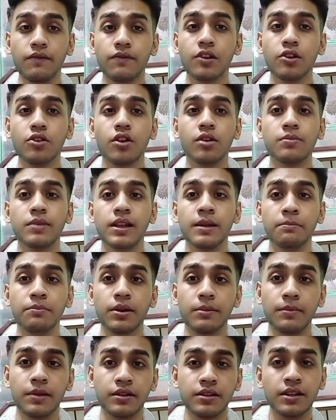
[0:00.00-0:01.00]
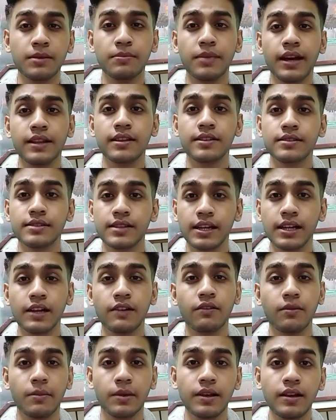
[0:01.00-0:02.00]
will not be implemented by the state
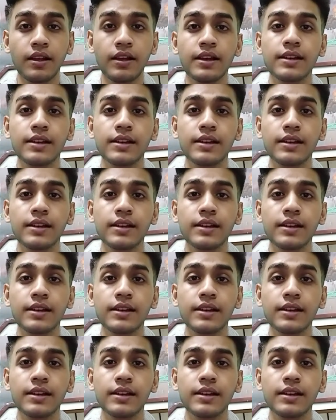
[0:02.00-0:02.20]
government.